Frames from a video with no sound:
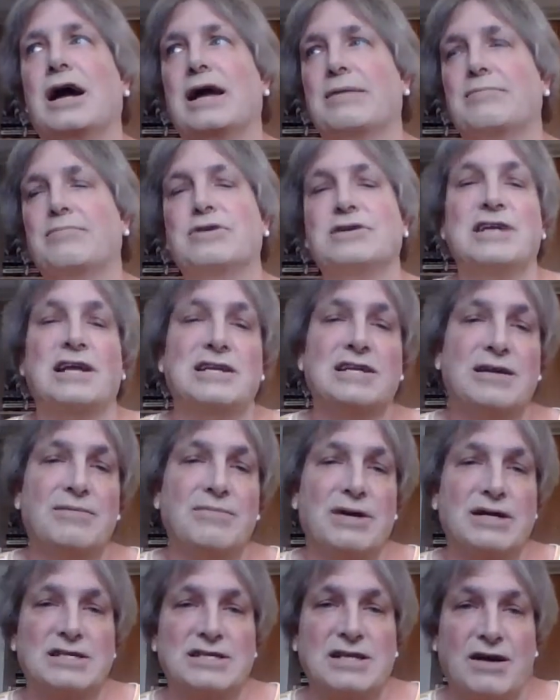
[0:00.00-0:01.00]
I am
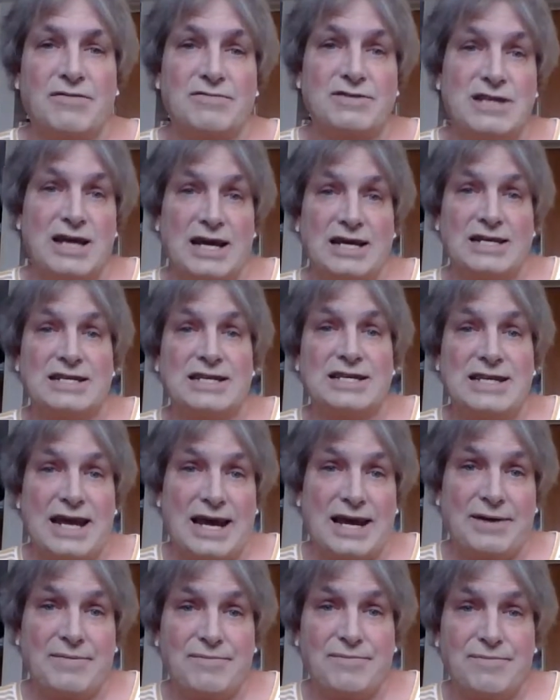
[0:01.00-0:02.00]
presenting myself day to
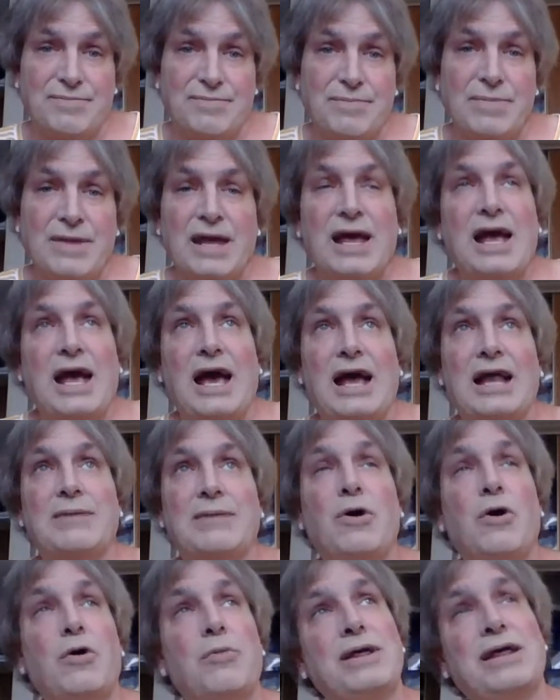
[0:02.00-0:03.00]
day. And
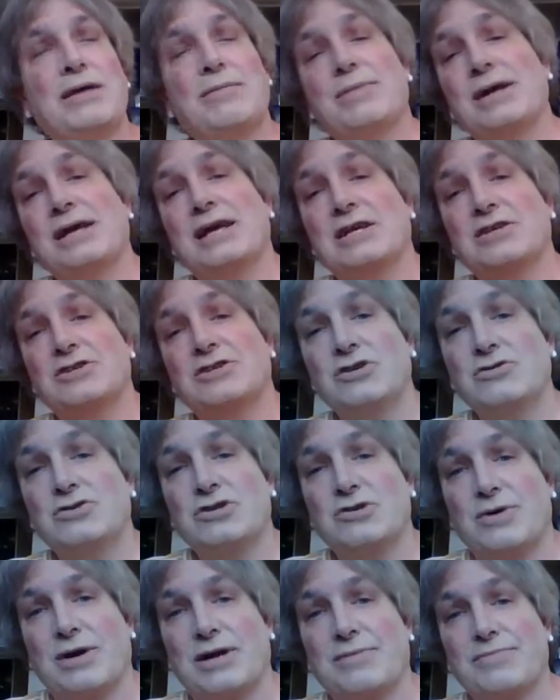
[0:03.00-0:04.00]
I'm hoping everybody gets
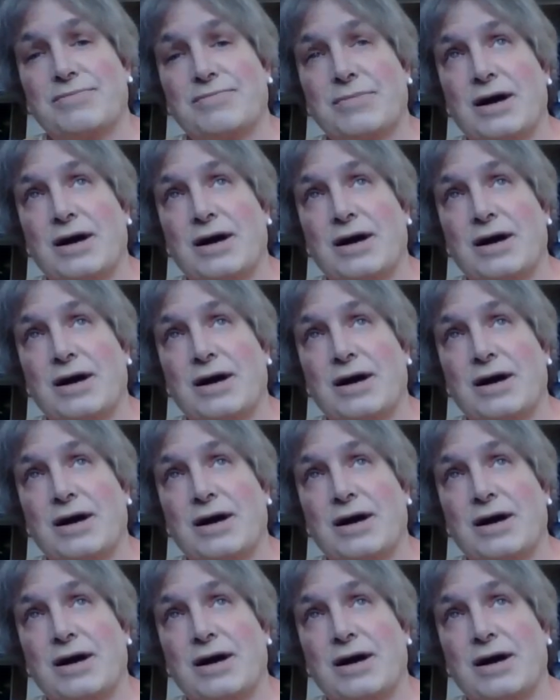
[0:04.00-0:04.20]
used to it.